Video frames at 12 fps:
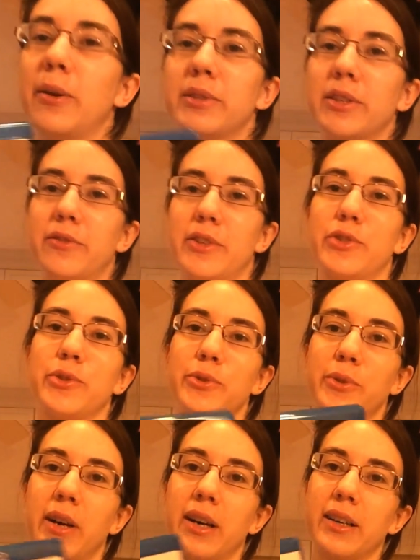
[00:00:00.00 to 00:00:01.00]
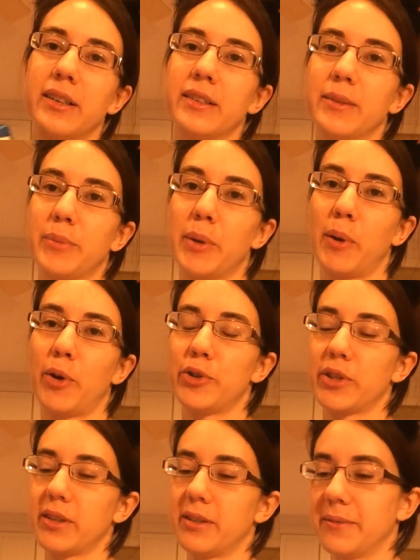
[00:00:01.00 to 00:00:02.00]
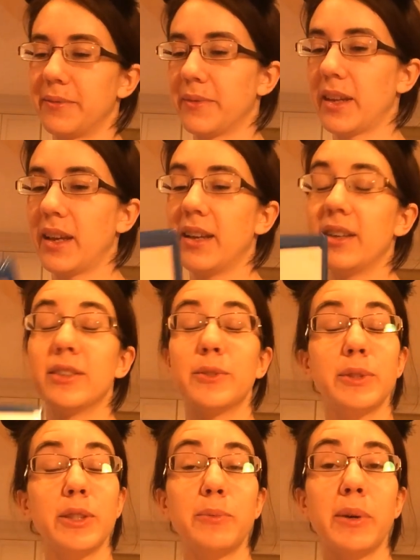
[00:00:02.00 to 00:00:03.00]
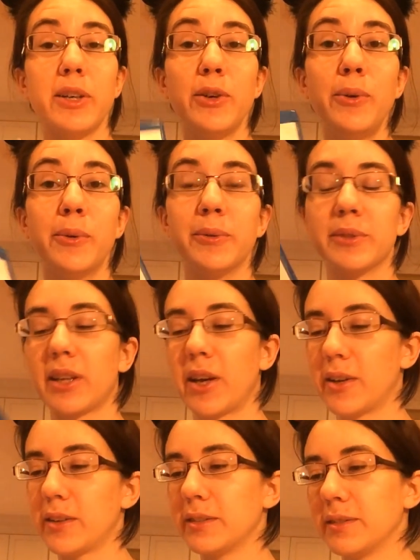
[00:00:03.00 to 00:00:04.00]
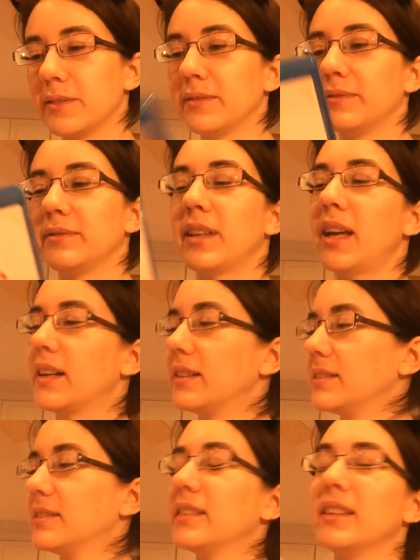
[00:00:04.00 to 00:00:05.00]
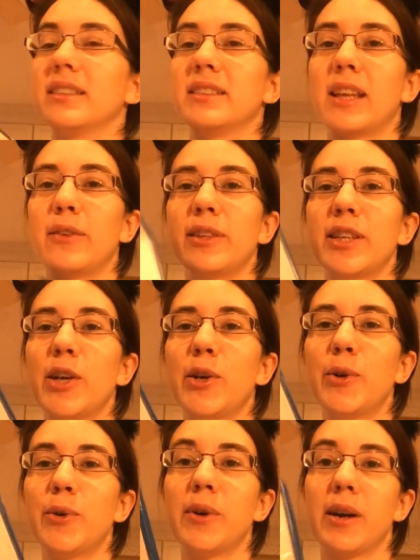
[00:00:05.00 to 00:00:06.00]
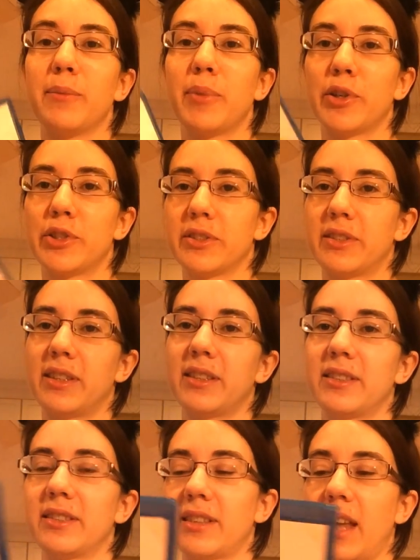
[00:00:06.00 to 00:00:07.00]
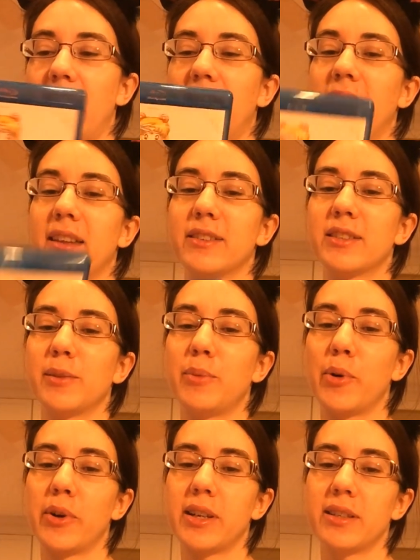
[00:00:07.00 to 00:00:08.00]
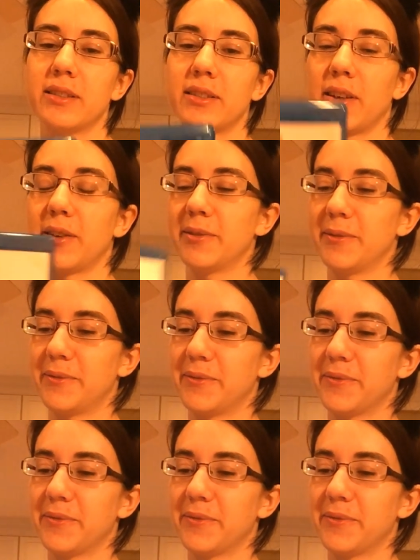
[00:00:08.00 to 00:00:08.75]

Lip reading: it was official promotion, which is pretty cool. So yeah, definitely go purchase this and support it. So,